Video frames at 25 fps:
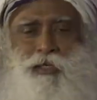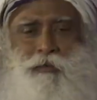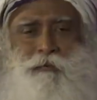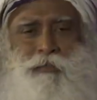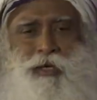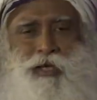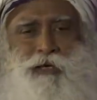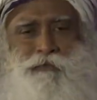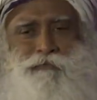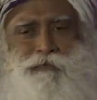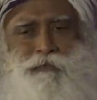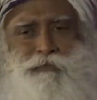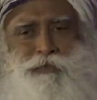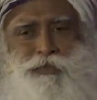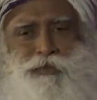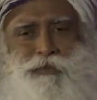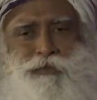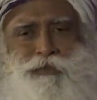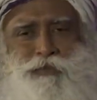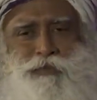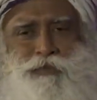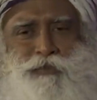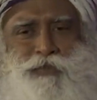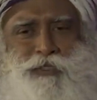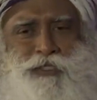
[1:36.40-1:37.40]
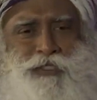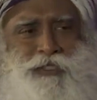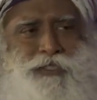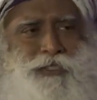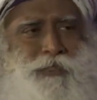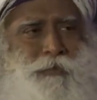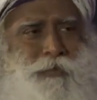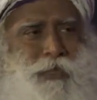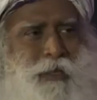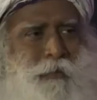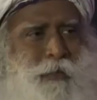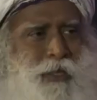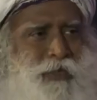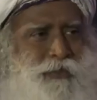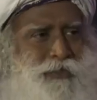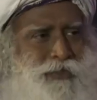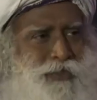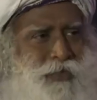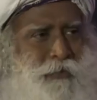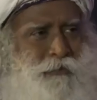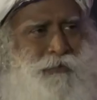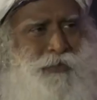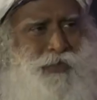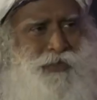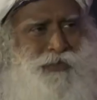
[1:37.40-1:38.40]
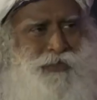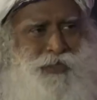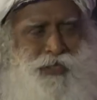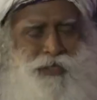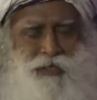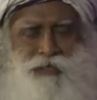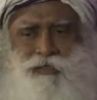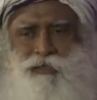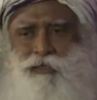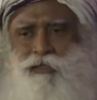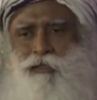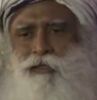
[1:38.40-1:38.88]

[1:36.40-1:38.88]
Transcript: back from school, disturbed about something there,